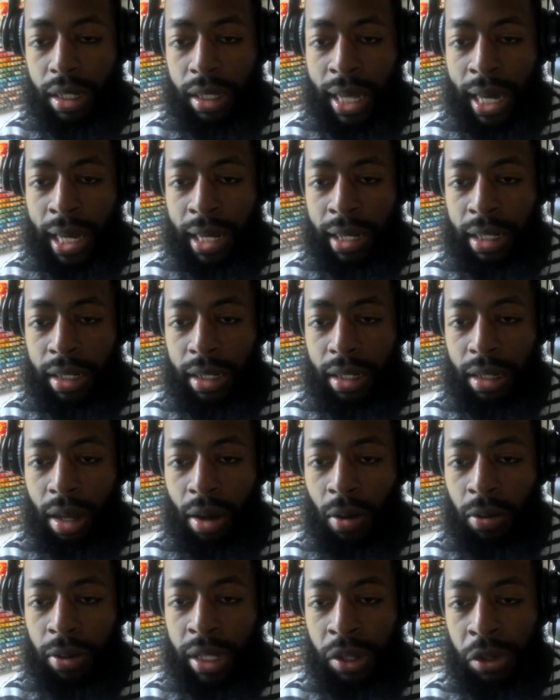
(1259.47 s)
that
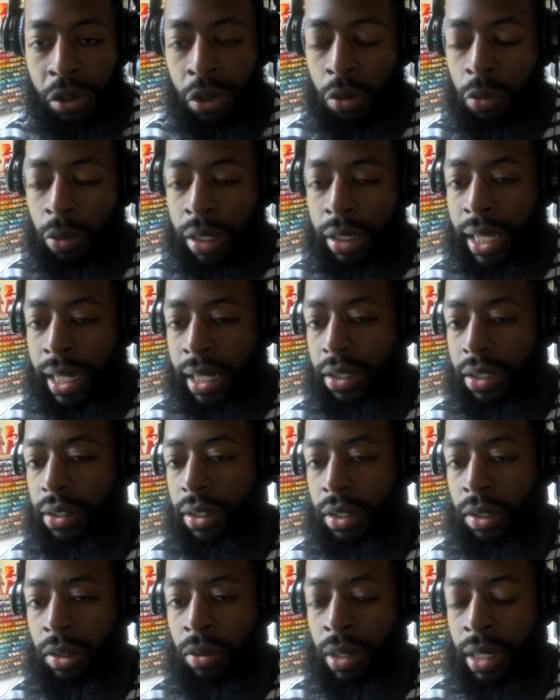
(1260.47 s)
only you would think
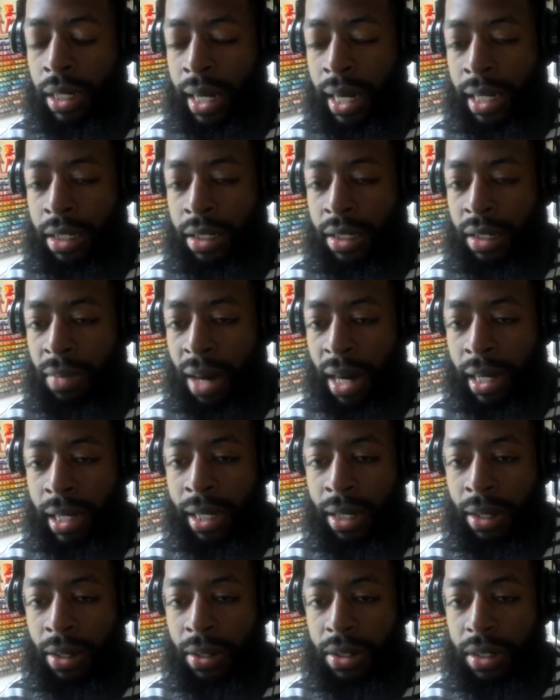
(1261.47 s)
to do and not
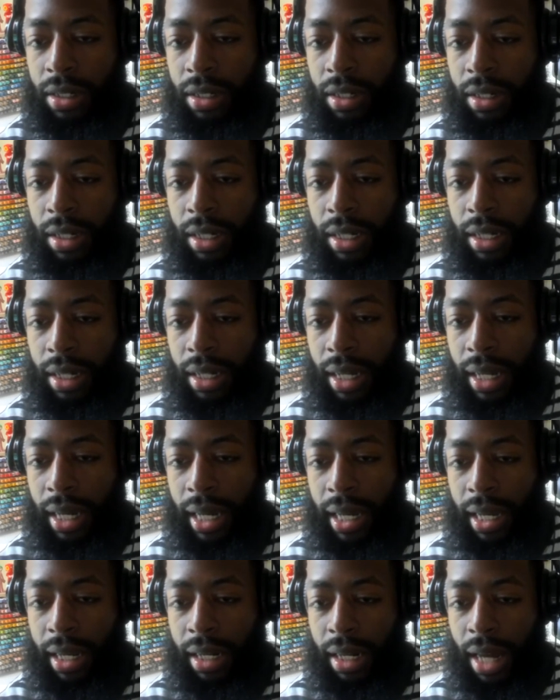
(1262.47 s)
somebody else.
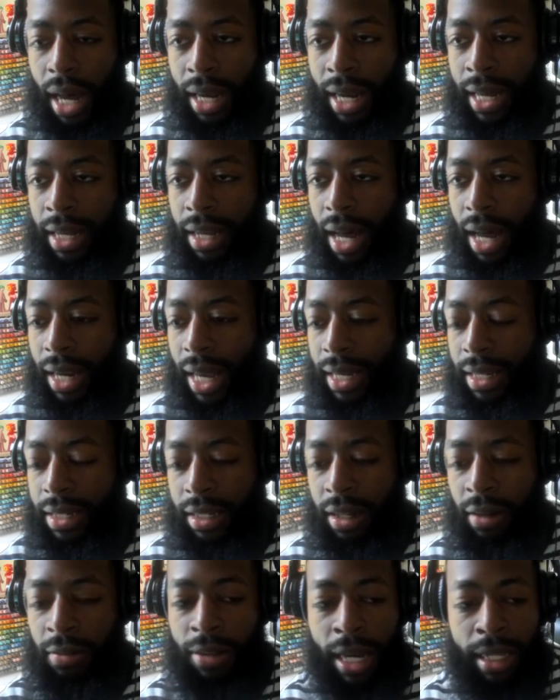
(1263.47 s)
And I like
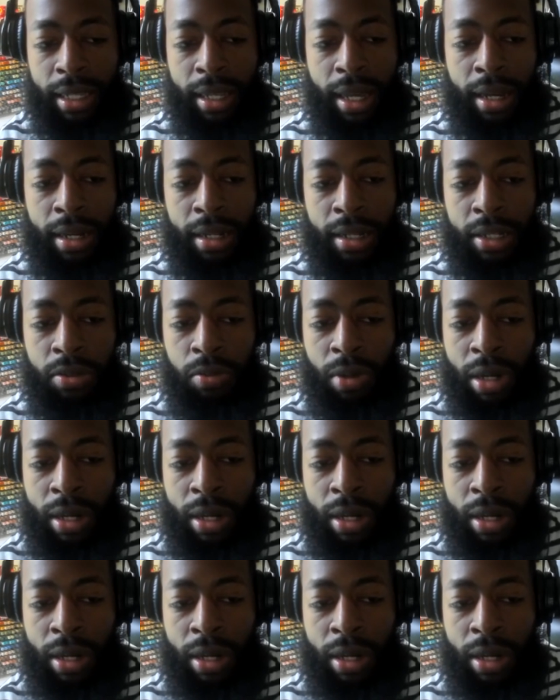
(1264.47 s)
stuff like that. It's